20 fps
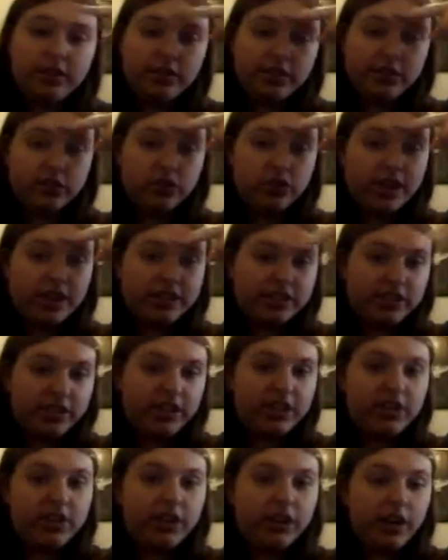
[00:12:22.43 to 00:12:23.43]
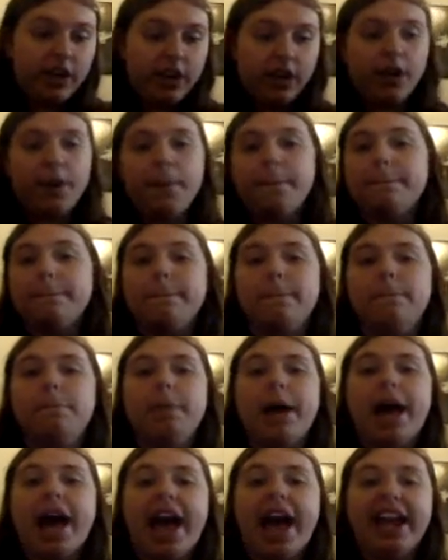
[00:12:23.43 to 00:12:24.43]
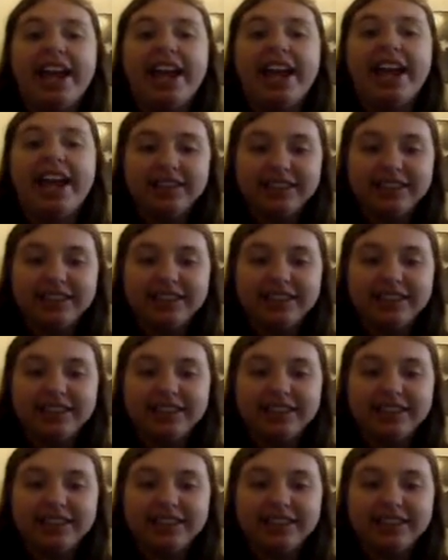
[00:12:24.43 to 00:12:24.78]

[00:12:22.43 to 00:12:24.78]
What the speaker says: Talk to you guys later. Bye.